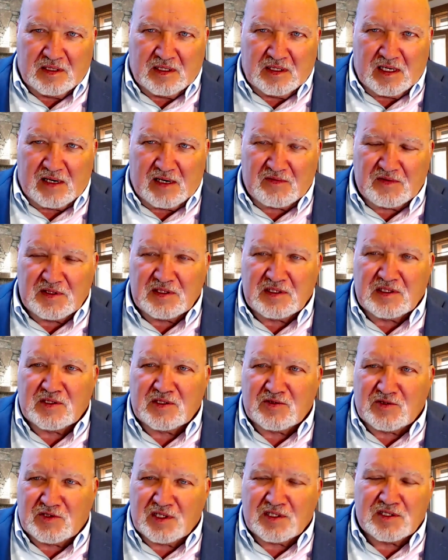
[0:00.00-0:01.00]
Everything is
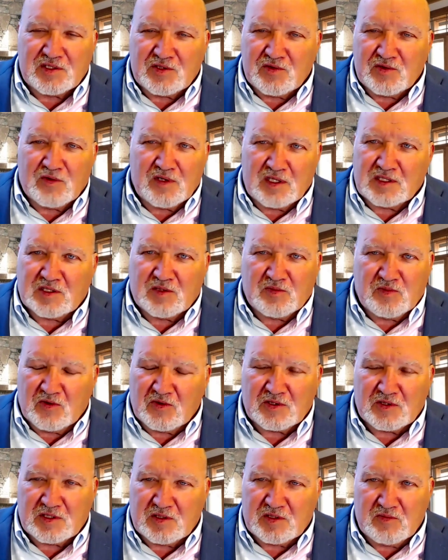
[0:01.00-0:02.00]
just the way it's
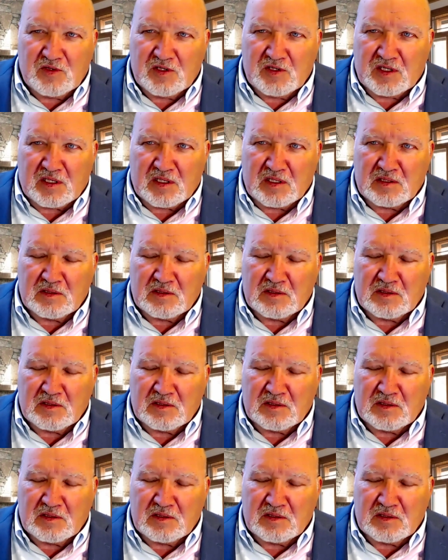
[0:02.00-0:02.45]
supposed to be.